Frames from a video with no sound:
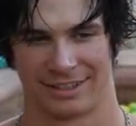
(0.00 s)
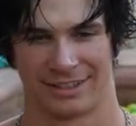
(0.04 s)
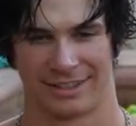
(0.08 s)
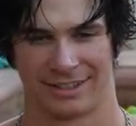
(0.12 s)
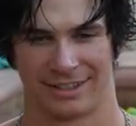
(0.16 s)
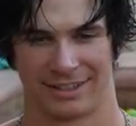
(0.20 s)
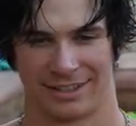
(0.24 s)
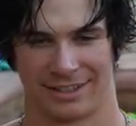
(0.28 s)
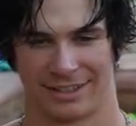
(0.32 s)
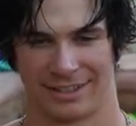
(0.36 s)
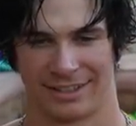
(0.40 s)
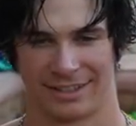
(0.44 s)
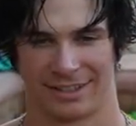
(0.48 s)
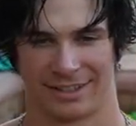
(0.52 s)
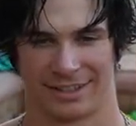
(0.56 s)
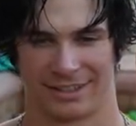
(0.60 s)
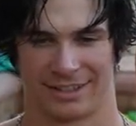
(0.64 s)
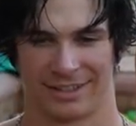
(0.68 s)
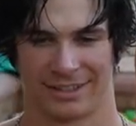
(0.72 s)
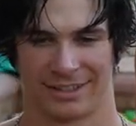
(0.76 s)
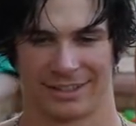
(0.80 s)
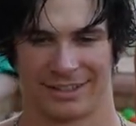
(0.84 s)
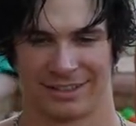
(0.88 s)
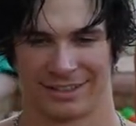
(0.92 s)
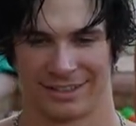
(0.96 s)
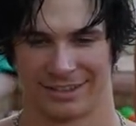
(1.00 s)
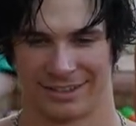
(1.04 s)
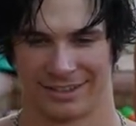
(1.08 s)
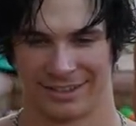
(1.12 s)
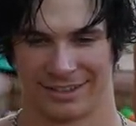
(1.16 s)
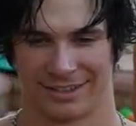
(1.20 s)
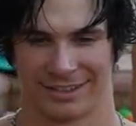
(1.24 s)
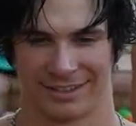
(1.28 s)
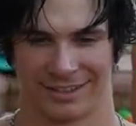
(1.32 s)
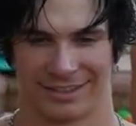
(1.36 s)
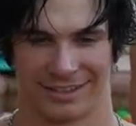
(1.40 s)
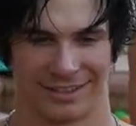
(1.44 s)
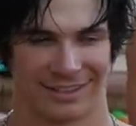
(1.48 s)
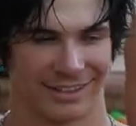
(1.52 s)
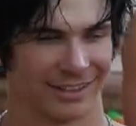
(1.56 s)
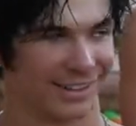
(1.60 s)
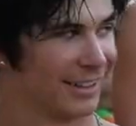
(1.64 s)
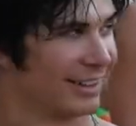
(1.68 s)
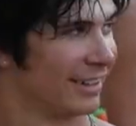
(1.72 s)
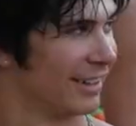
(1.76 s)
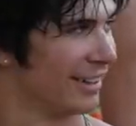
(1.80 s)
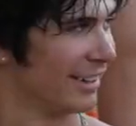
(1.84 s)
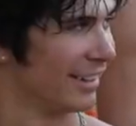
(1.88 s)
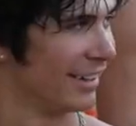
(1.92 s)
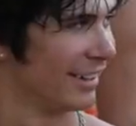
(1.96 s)

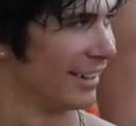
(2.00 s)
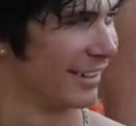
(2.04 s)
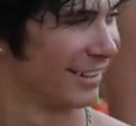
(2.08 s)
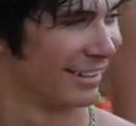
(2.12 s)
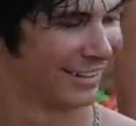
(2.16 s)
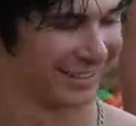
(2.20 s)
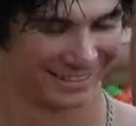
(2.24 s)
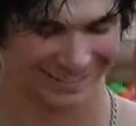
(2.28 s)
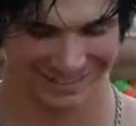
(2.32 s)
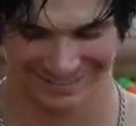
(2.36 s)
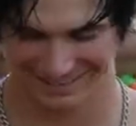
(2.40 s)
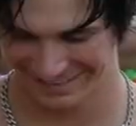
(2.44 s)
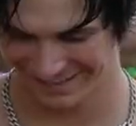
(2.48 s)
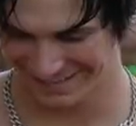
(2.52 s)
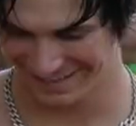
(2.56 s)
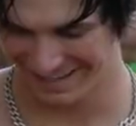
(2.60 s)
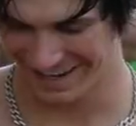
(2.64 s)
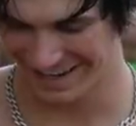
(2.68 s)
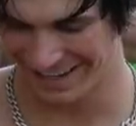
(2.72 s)
This person isn't speaking.